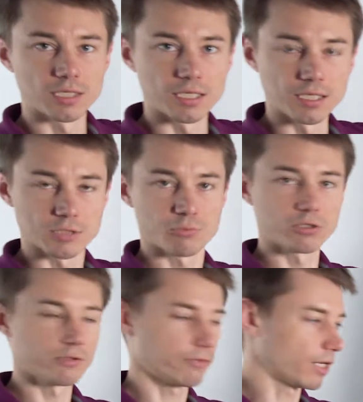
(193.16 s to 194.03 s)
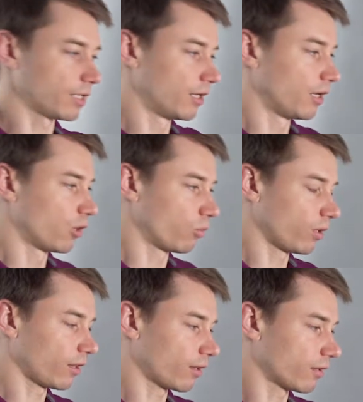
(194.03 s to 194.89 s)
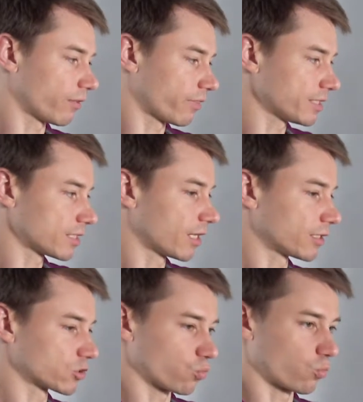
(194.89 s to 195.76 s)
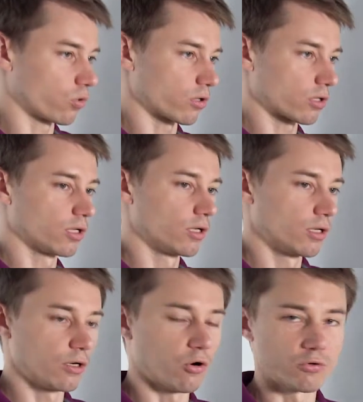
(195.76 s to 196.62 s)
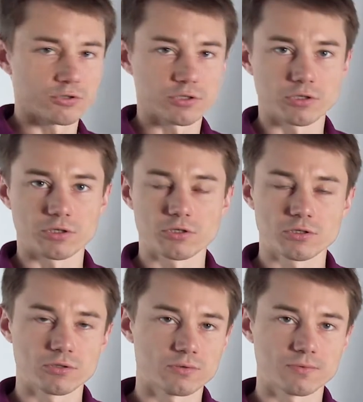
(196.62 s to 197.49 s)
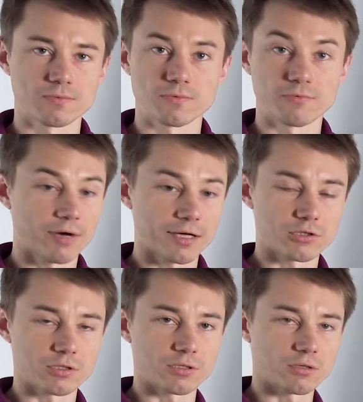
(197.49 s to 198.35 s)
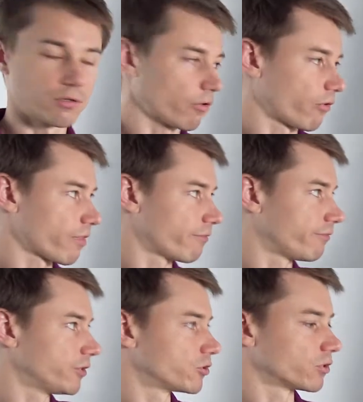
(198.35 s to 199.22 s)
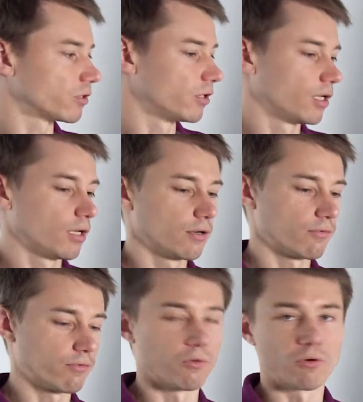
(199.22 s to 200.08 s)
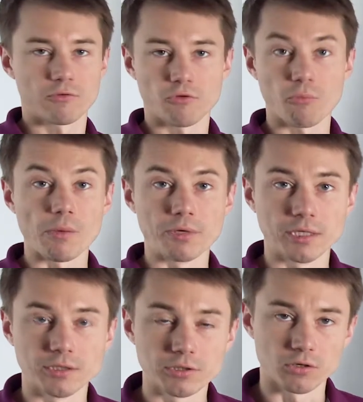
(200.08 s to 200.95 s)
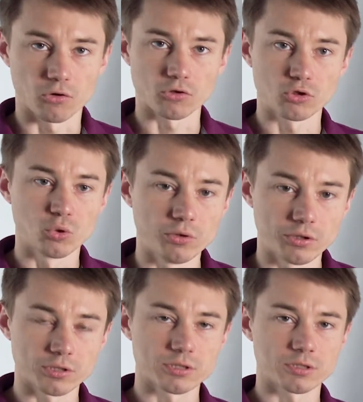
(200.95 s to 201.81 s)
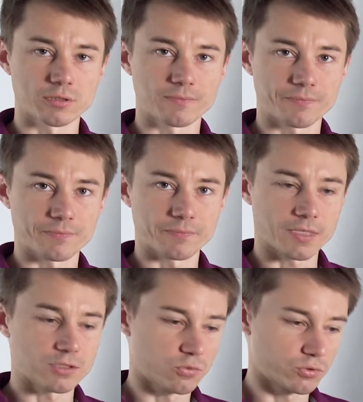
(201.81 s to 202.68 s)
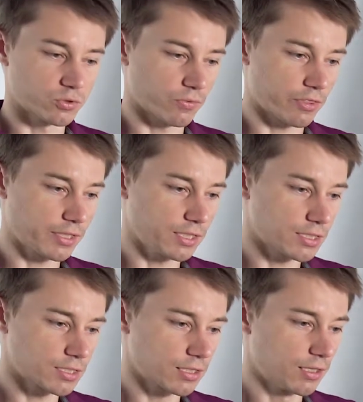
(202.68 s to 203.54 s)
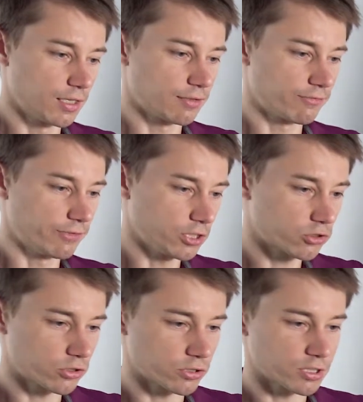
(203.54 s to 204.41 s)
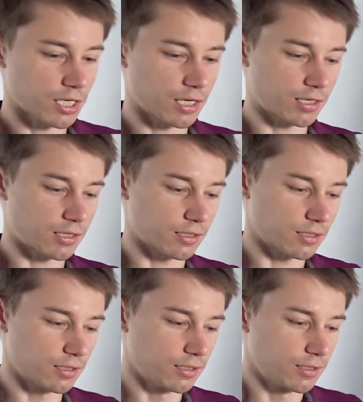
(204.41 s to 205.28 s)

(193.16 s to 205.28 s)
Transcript: in Spotify, well, these guys work on search function, on the feature for maybe a year or 2 years. So these features or